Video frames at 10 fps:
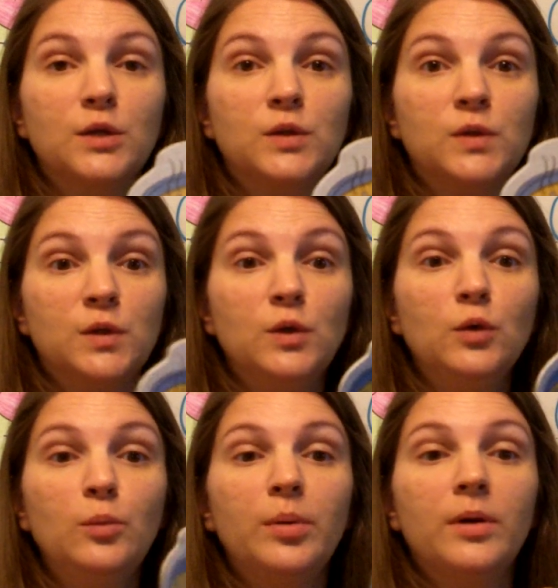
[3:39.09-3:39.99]

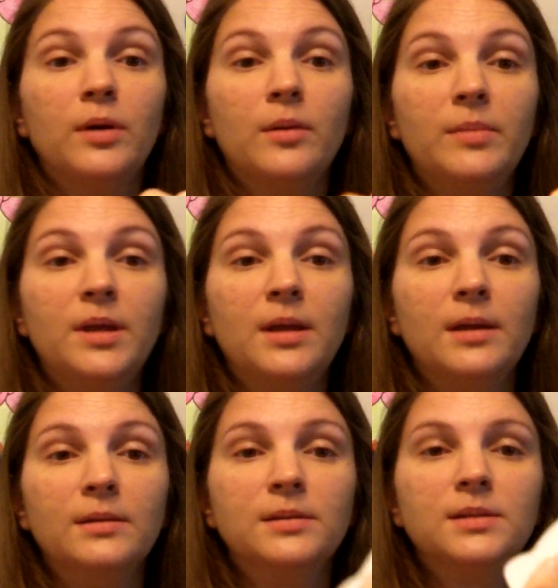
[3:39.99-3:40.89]
Soup
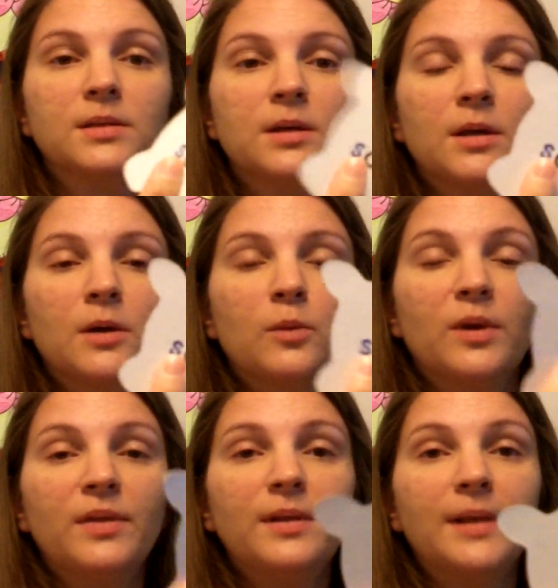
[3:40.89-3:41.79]
begins
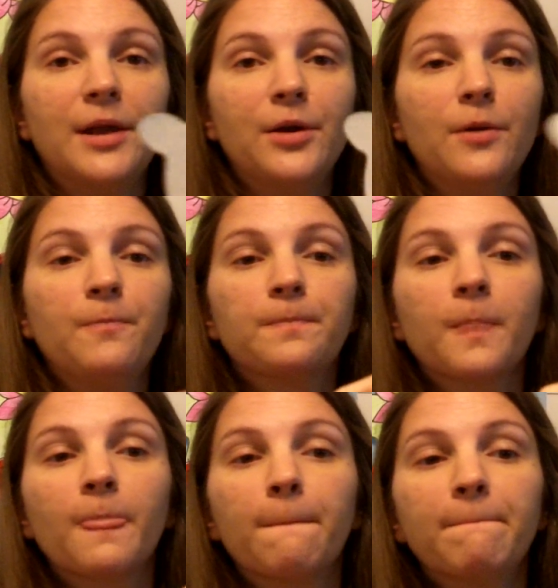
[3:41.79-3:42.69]
with the letter
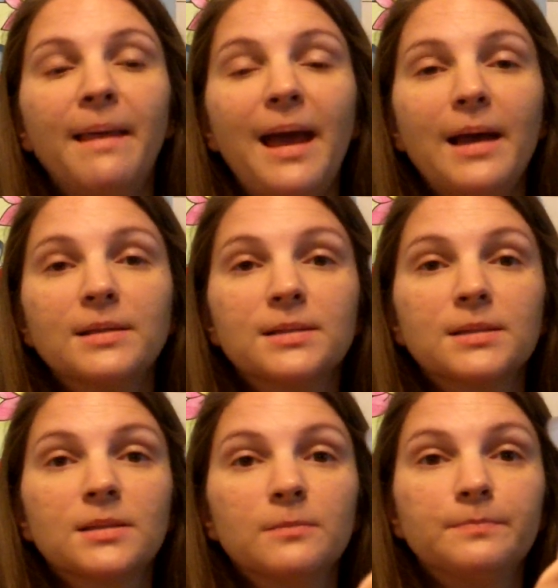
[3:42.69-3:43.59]

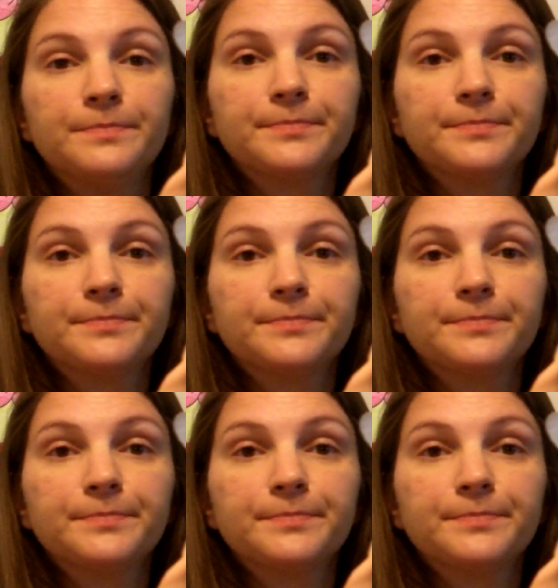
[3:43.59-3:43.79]
S.